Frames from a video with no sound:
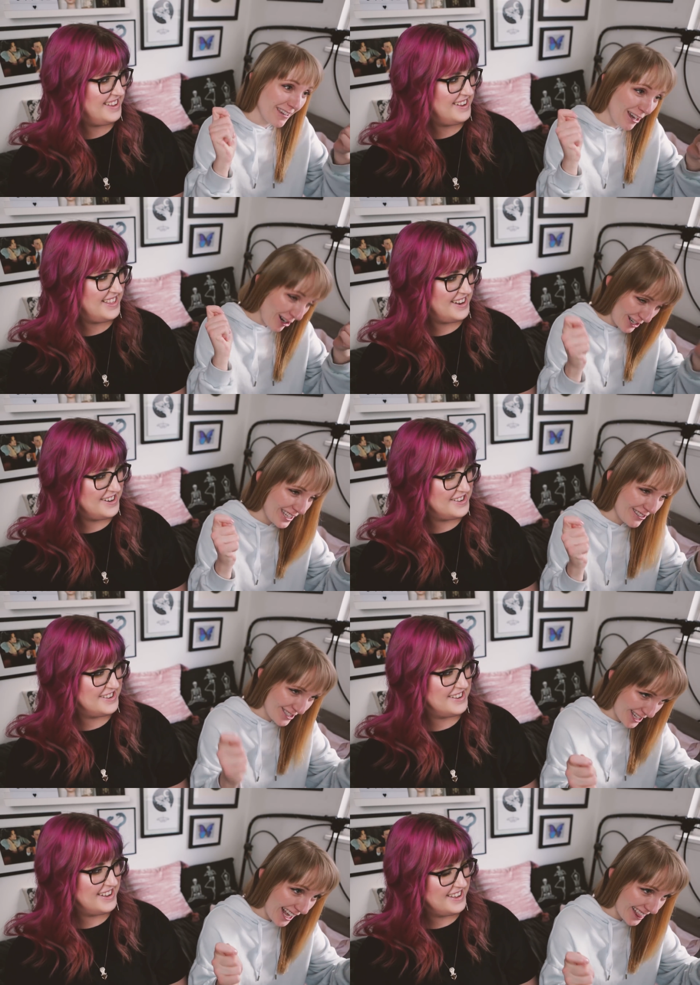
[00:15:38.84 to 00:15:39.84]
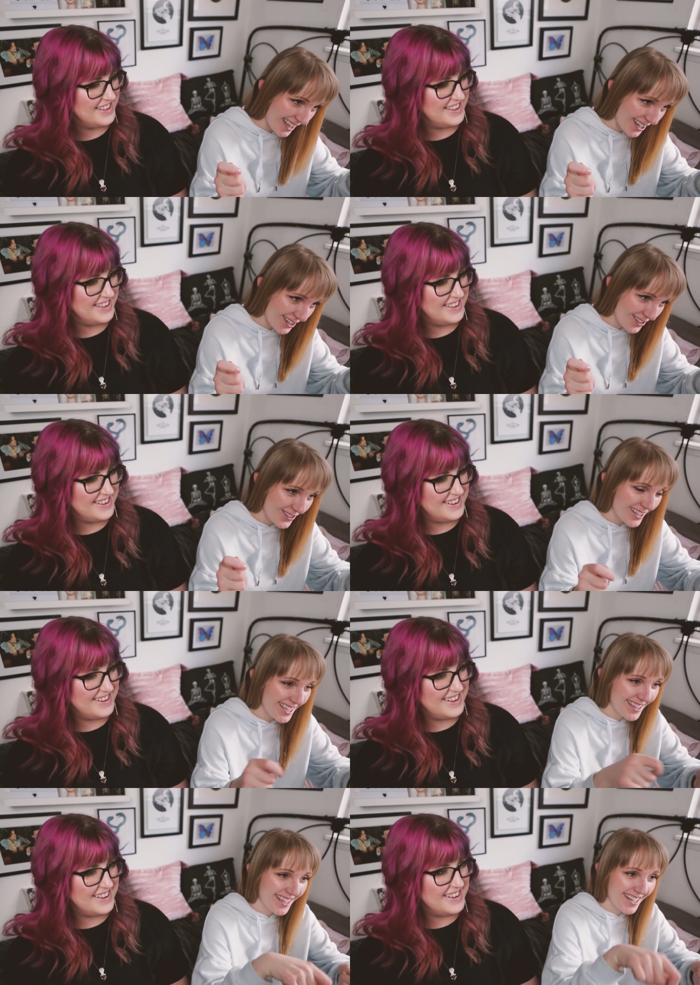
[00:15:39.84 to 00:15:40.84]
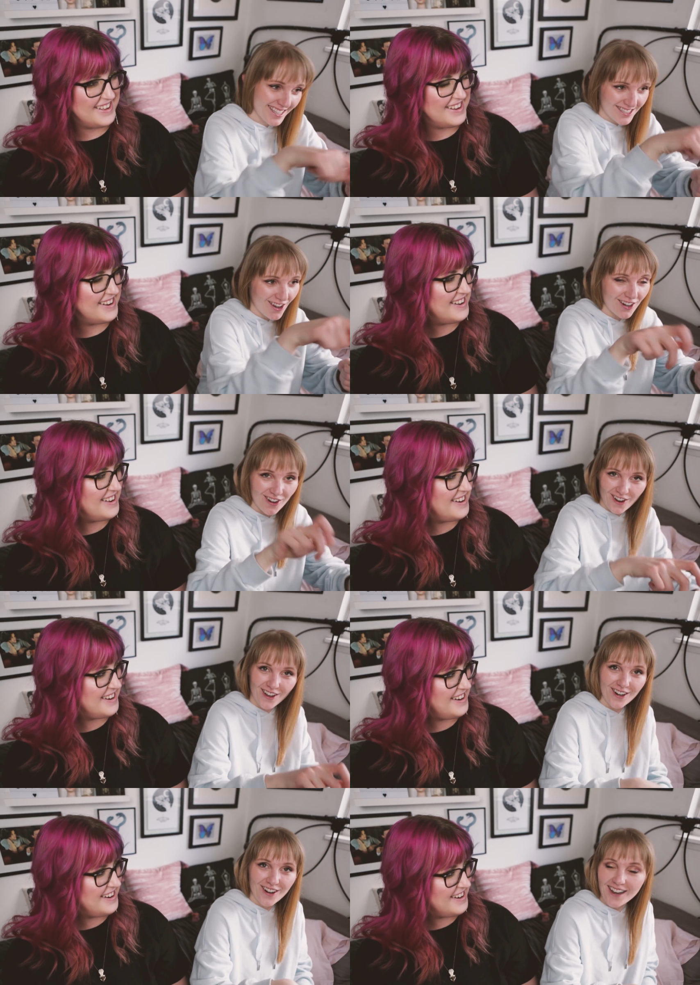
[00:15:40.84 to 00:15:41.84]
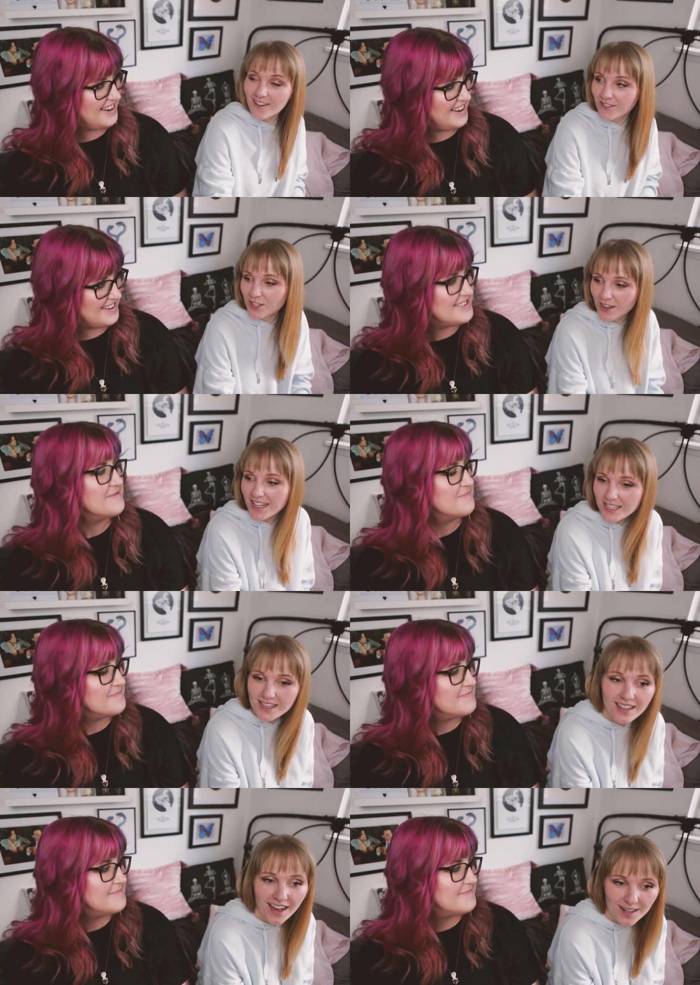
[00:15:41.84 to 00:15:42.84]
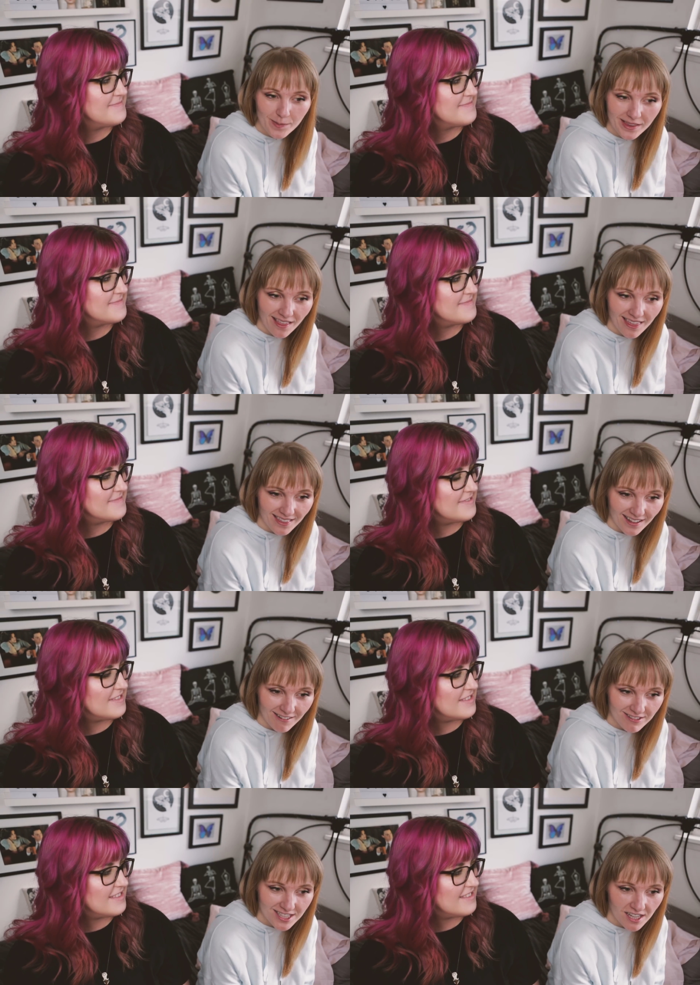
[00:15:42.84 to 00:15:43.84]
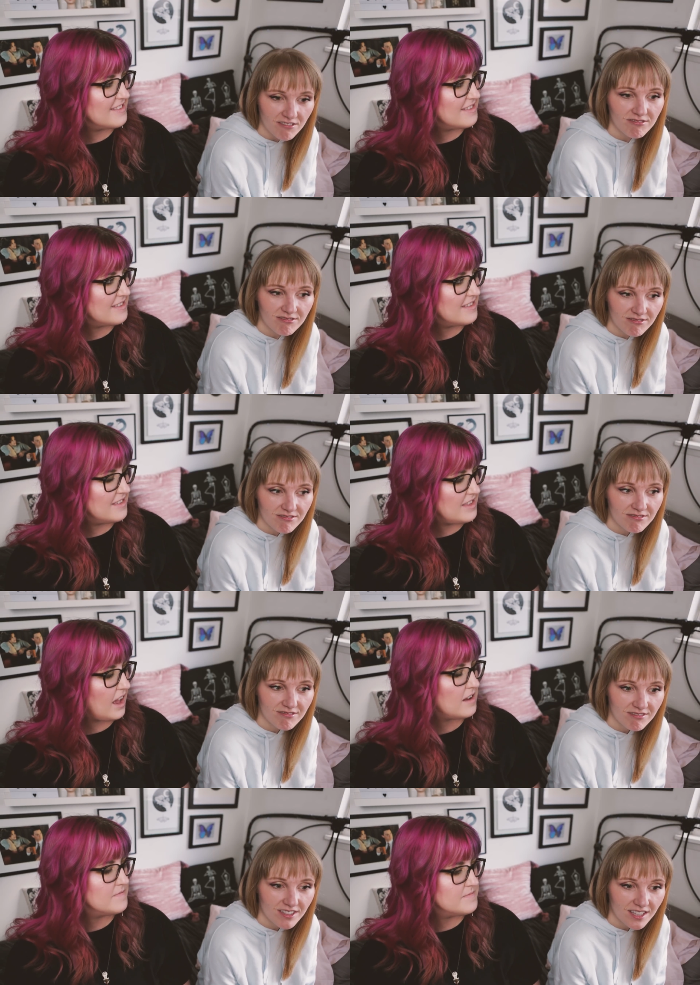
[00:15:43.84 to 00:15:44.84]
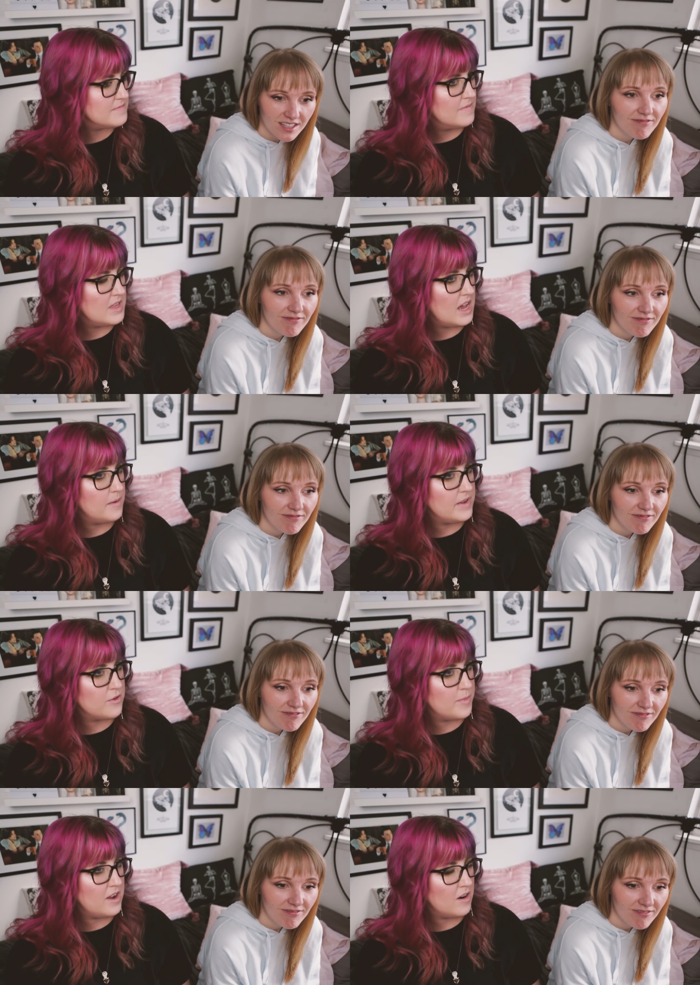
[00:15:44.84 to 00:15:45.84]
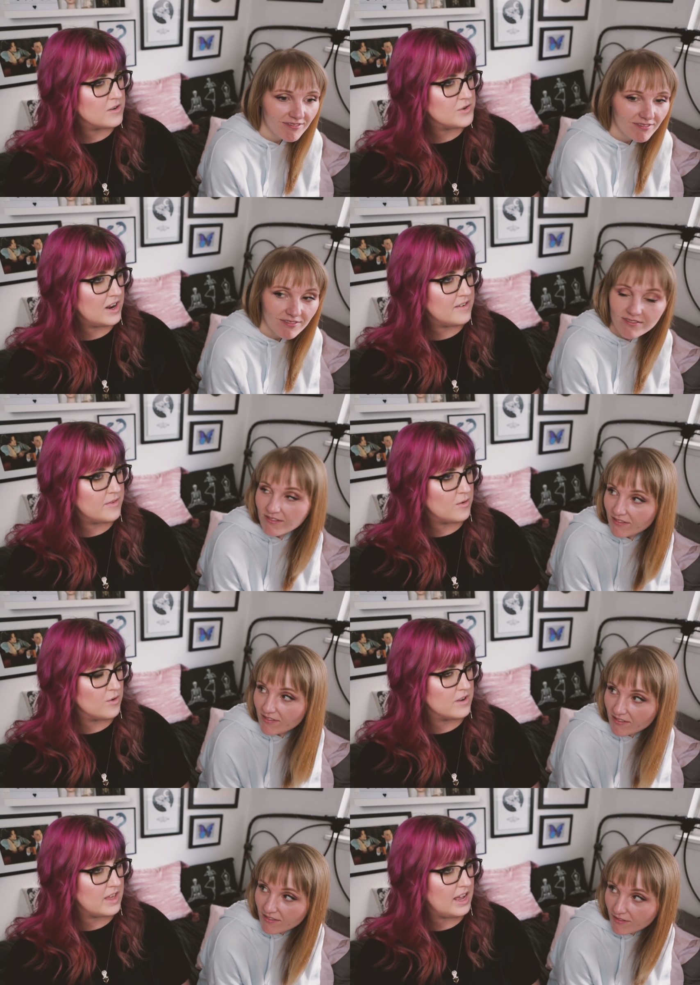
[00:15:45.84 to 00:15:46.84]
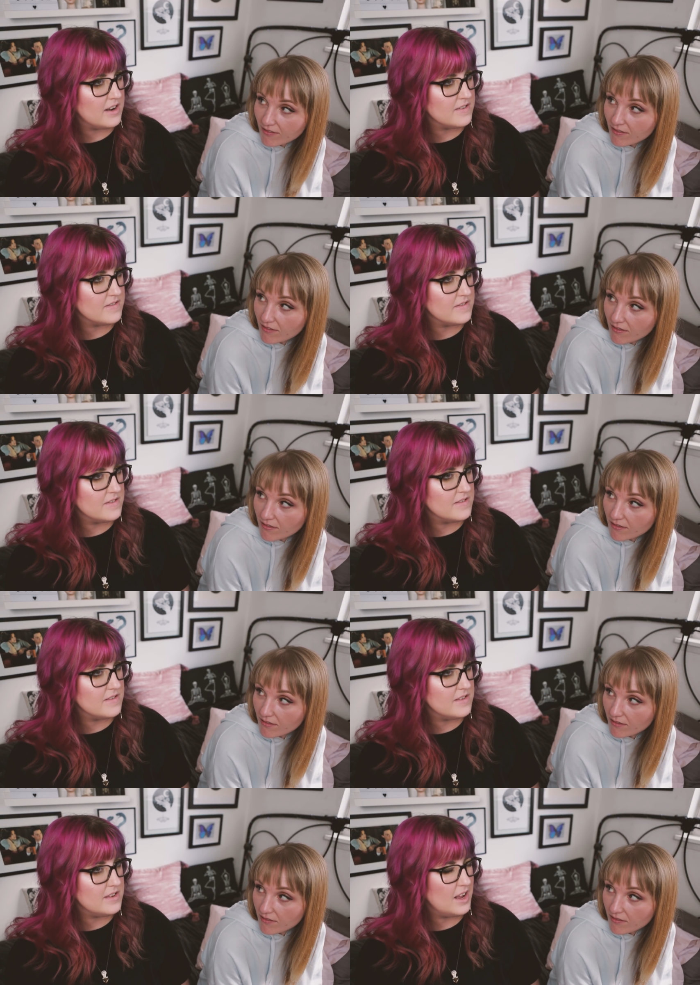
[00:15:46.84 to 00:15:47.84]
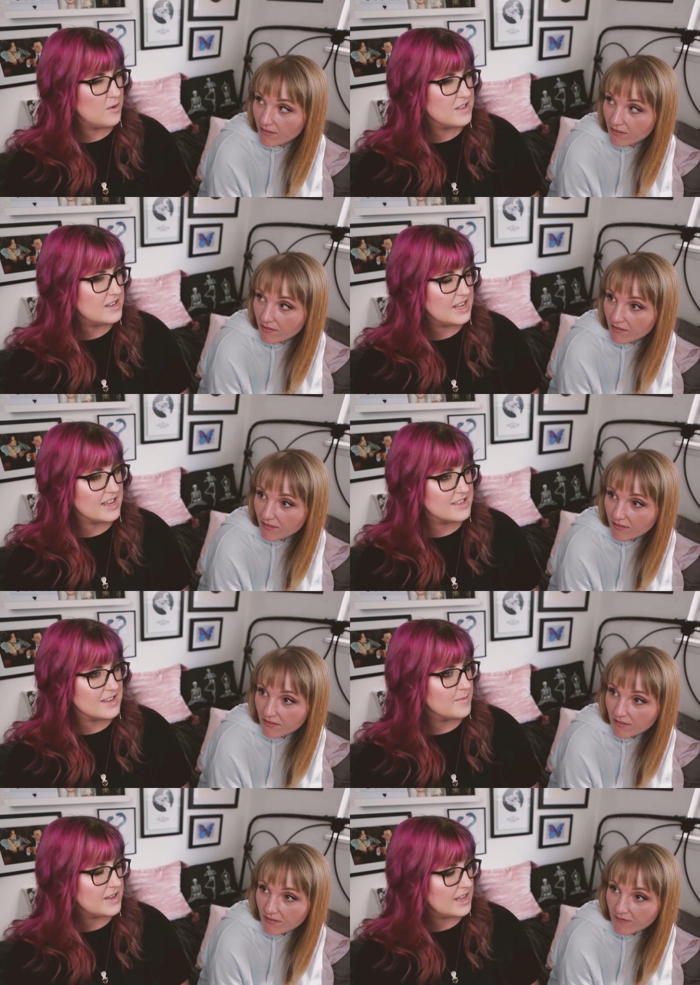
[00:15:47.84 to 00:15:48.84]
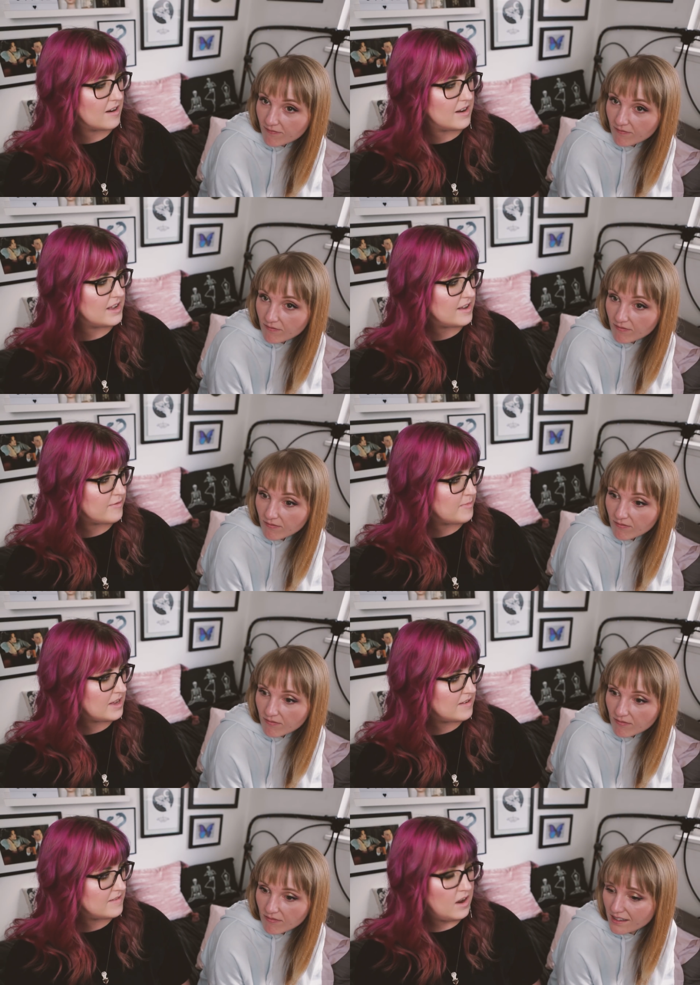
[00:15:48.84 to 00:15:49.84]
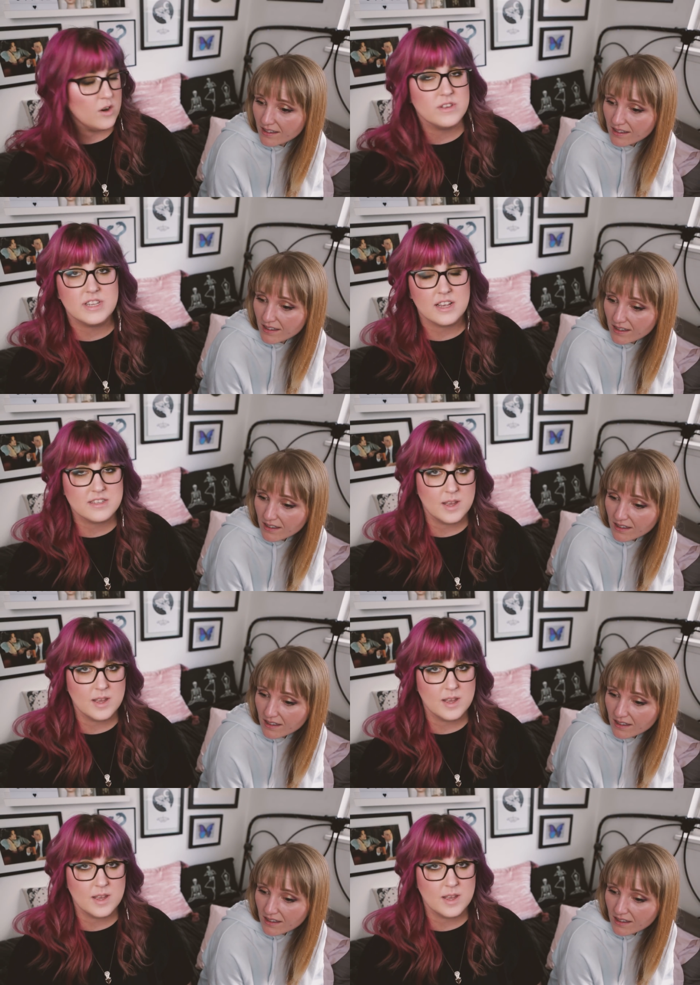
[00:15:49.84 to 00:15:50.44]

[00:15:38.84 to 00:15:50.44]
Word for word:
Speaker 1: "We heart you, J Lo," and then it's got her autograph. So that's got to be the thing that I would say.
Speaker 2: Yeah, yeah. Either my hard drive or that, or the ticket stub that Gary gave me. Oh, the ticket